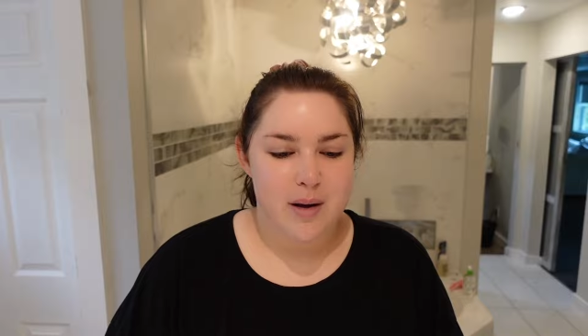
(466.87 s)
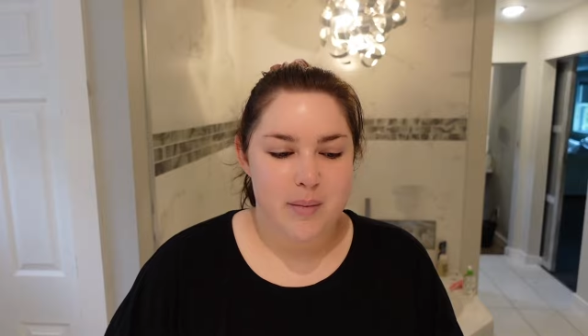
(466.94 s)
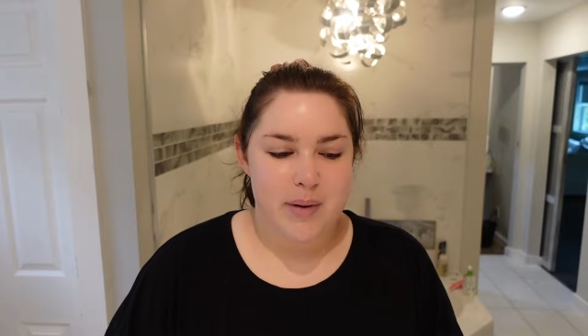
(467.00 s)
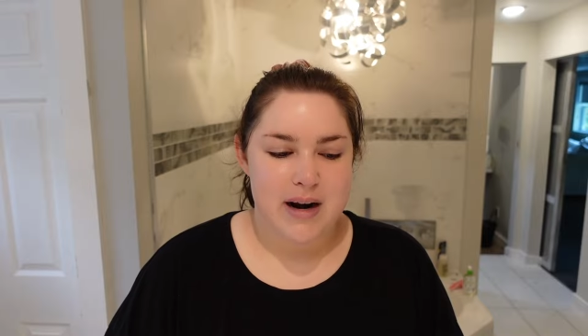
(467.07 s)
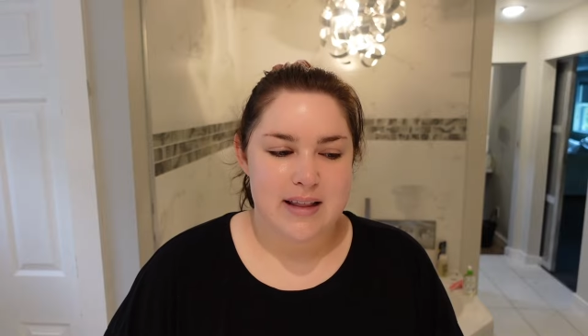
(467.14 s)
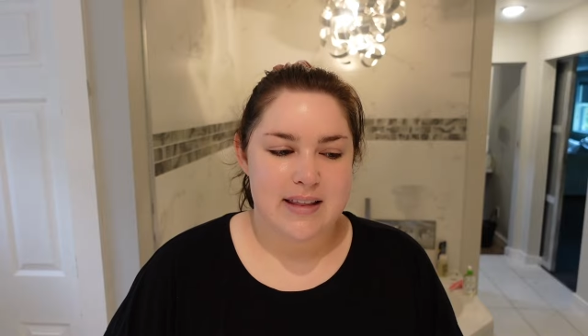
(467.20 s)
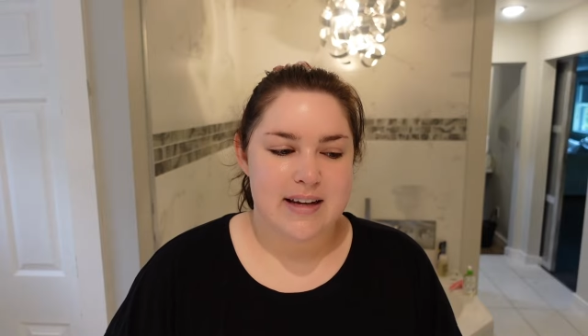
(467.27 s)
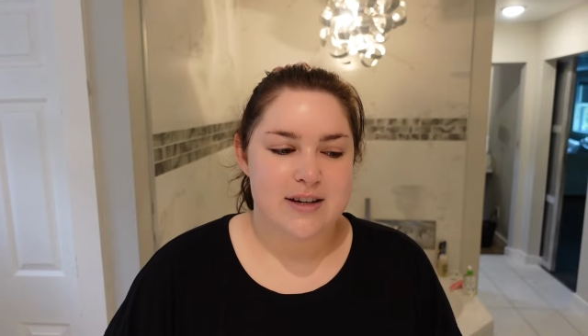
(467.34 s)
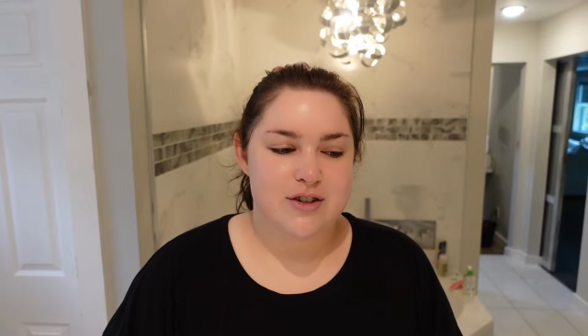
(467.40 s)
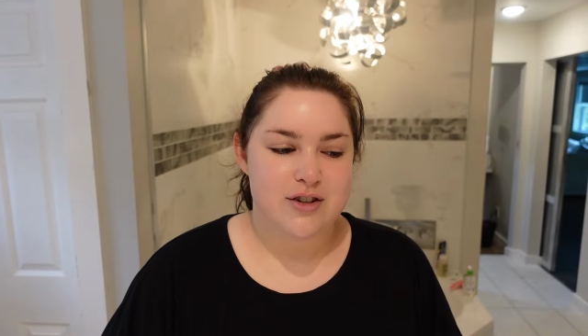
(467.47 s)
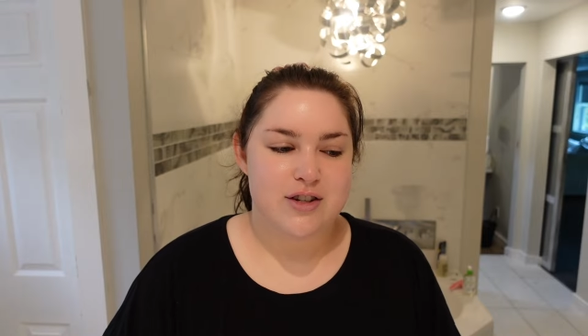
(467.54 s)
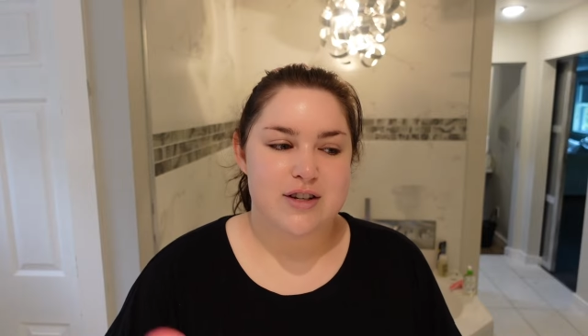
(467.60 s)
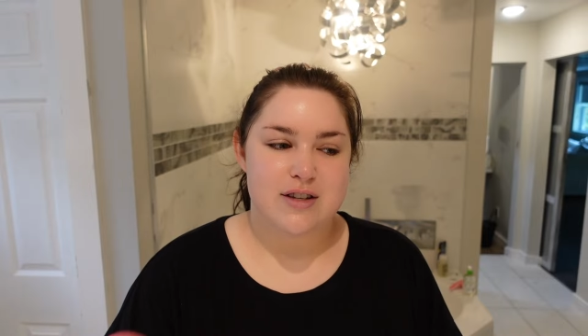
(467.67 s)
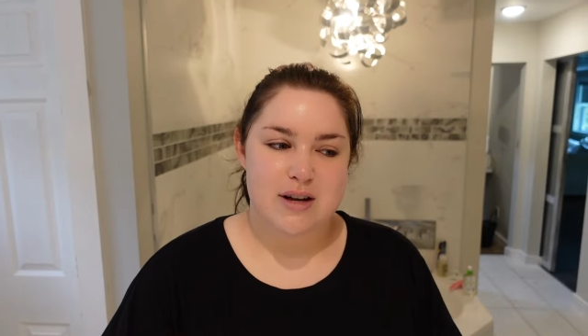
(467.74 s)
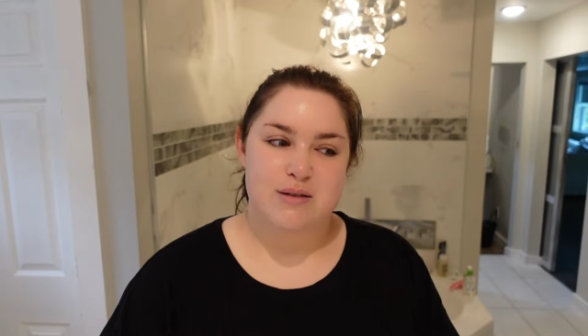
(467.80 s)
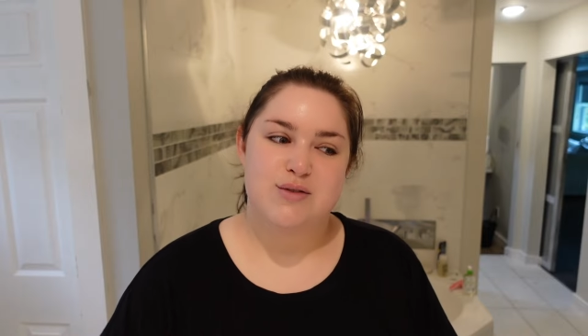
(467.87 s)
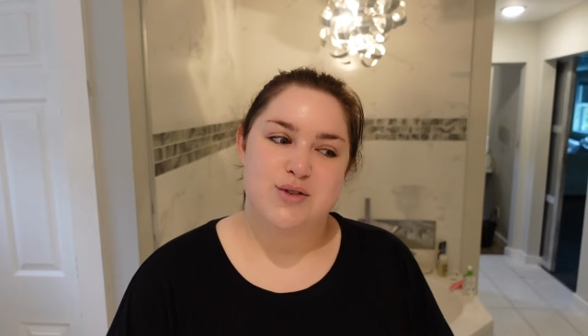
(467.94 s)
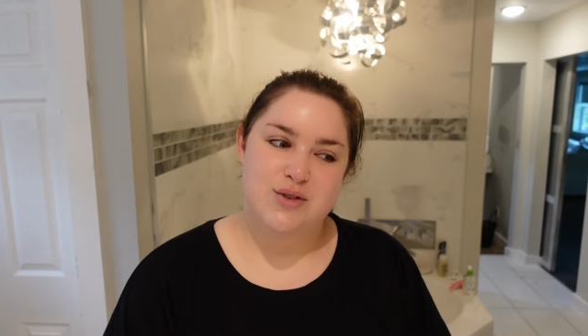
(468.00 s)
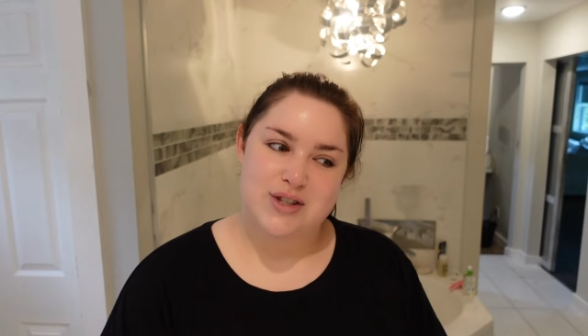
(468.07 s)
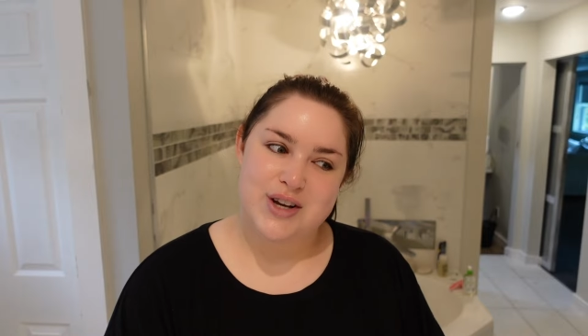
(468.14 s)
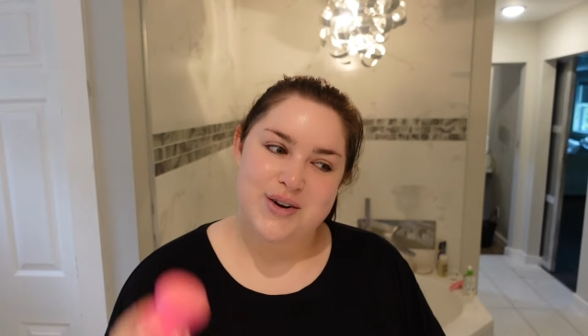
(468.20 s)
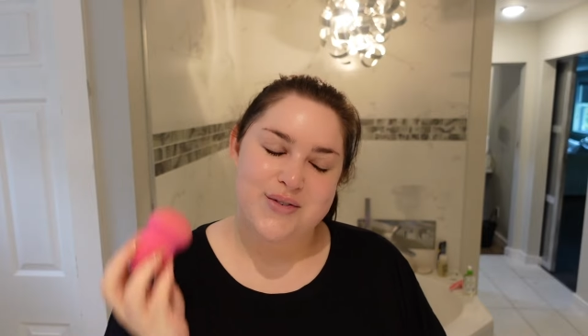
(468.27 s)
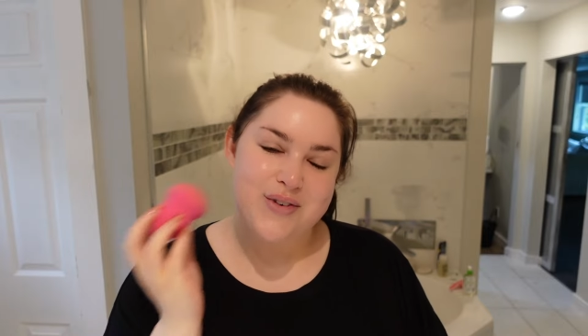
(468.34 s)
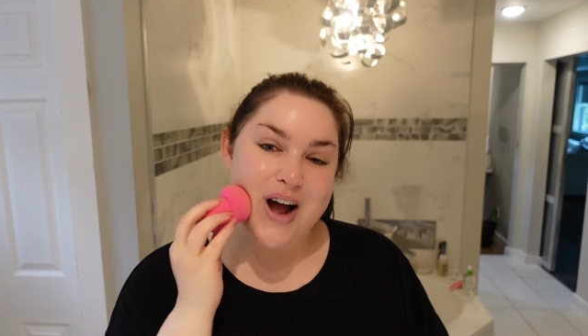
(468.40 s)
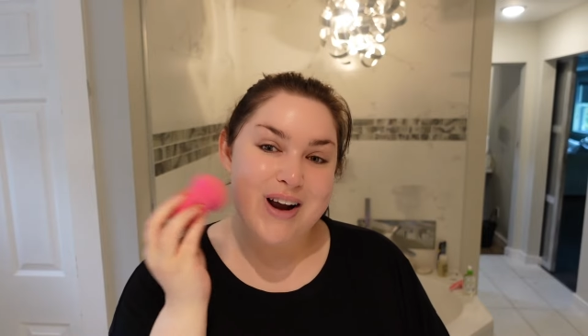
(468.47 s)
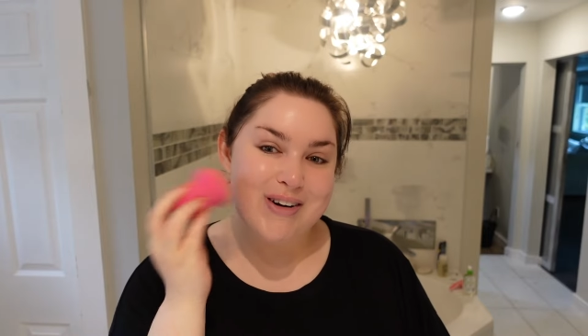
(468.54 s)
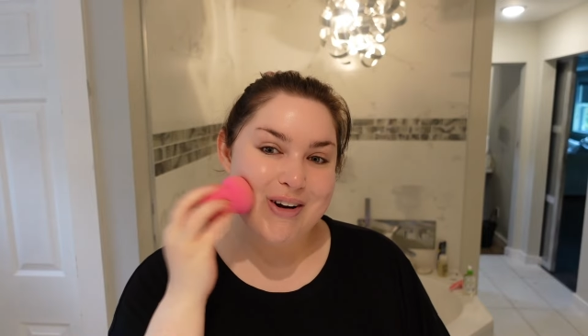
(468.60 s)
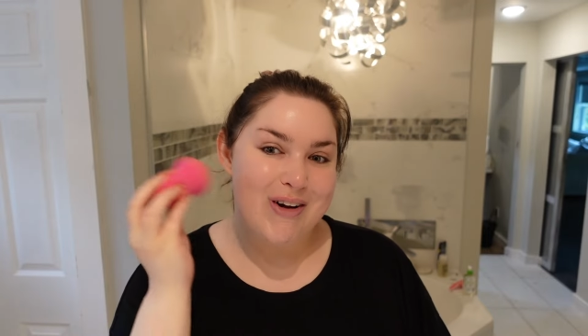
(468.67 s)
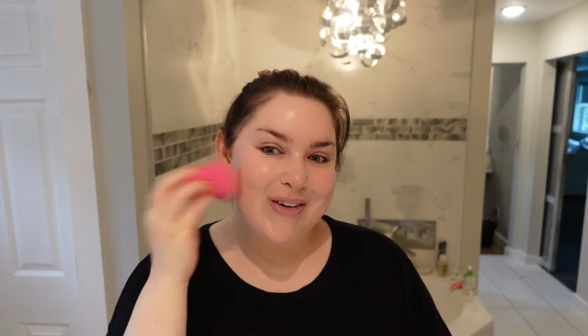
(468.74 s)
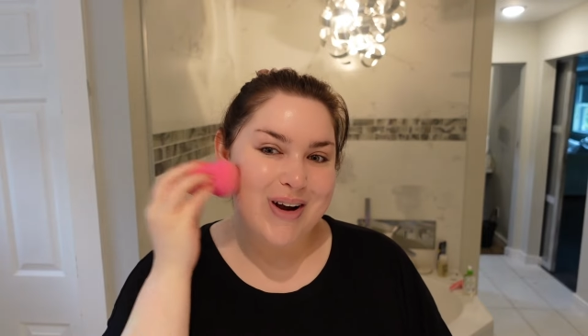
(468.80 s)
but I think it's just because I was using
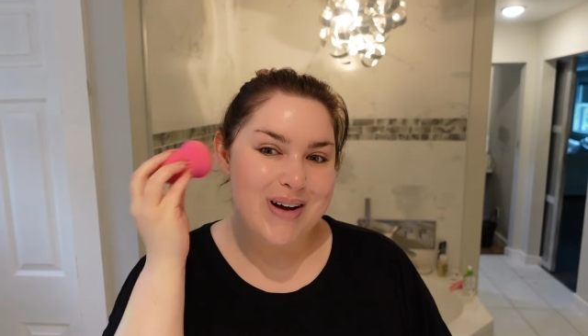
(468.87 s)
retinol,